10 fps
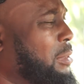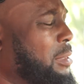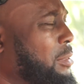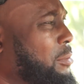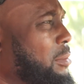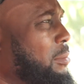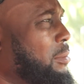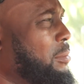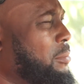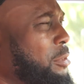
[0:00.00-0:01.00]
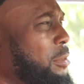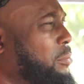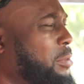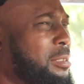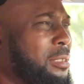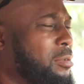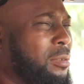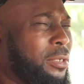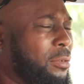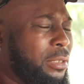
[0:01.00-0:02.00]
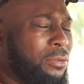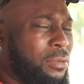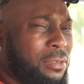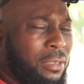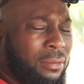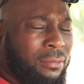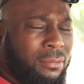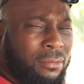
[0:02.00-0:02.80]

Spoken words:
Electra? Sorry, what is this all about? I don't understand.